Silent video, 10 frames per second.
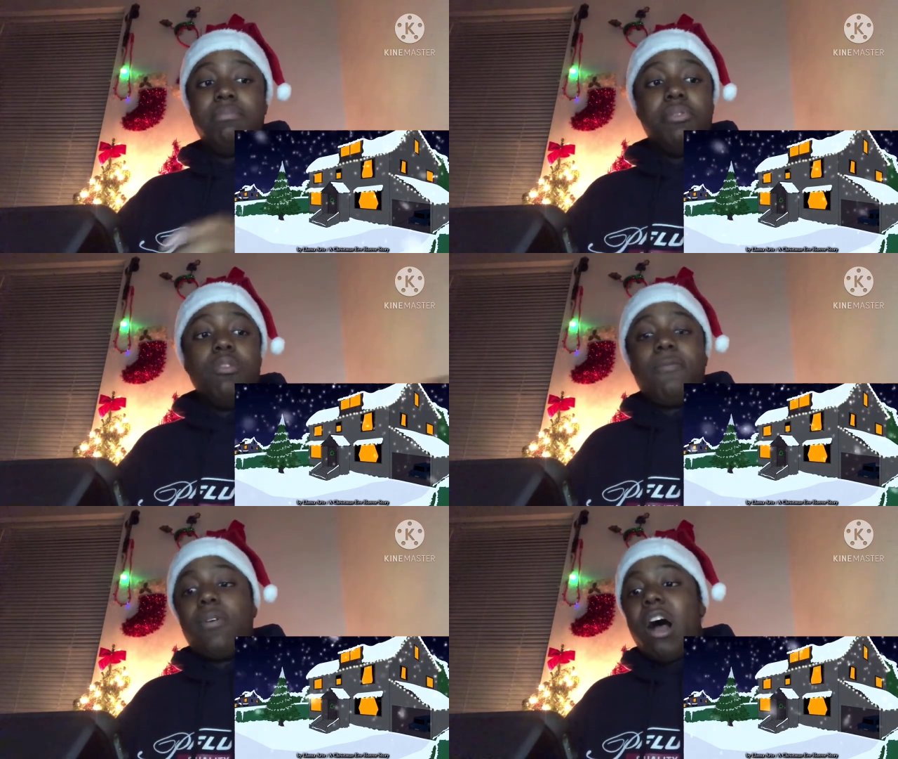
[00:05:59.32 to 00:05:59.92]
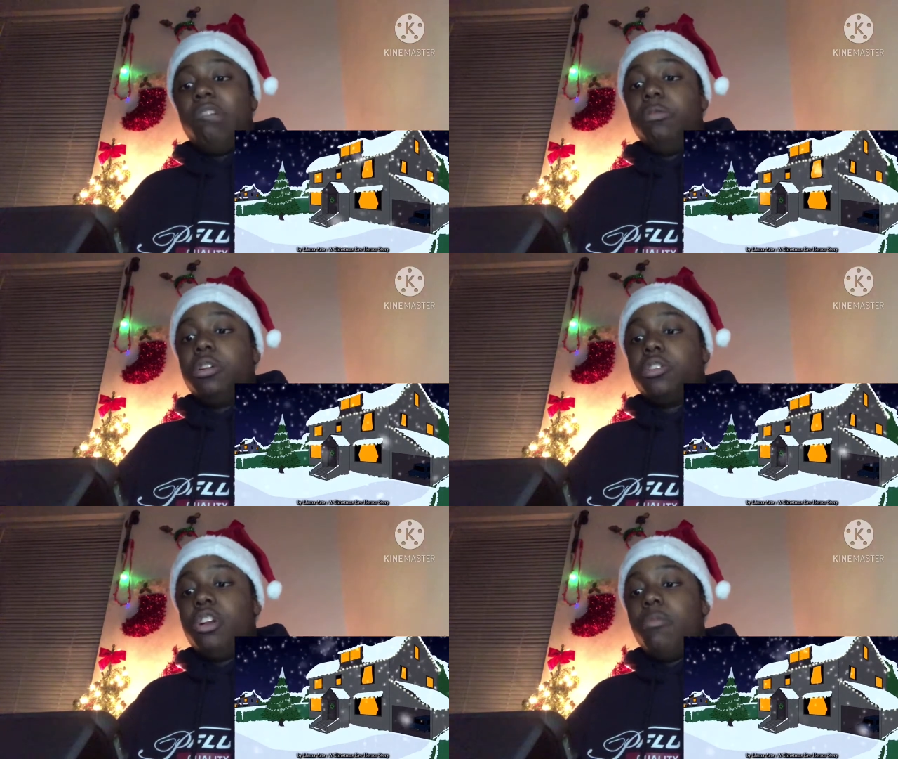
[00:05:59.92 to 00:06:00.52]
and I just made it
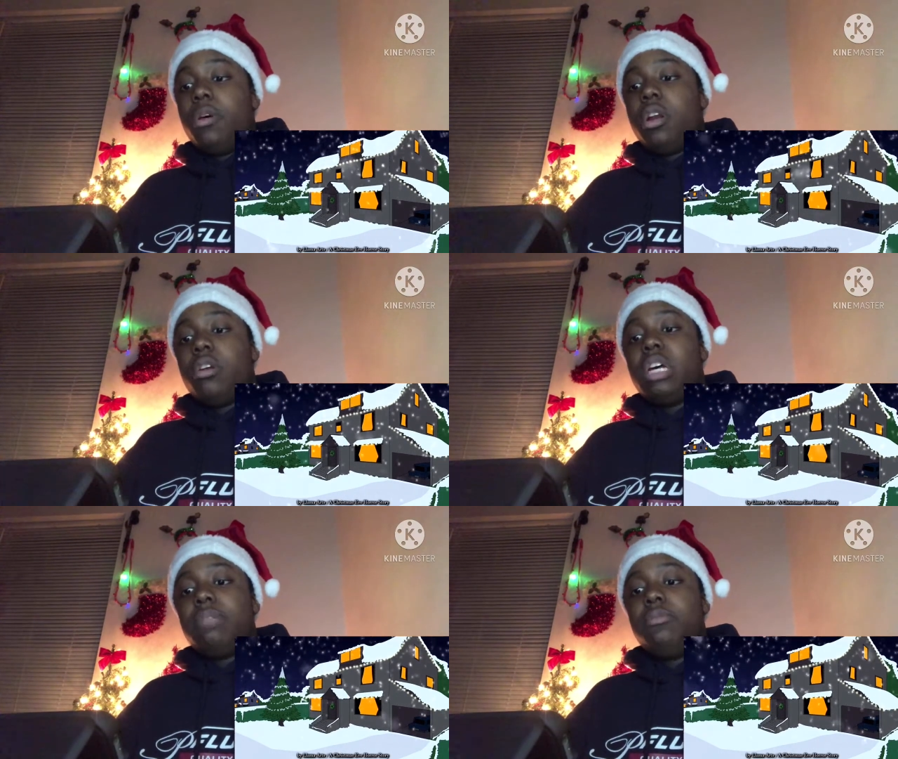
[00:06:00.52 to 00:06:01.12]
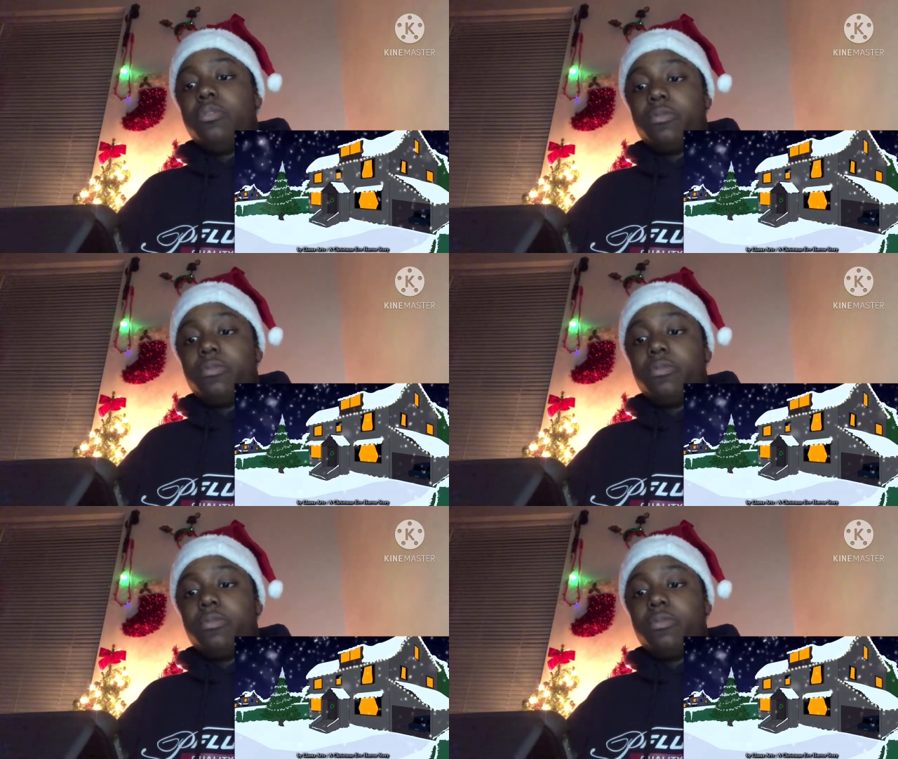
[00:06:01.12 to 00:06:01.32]
in time to catch everyone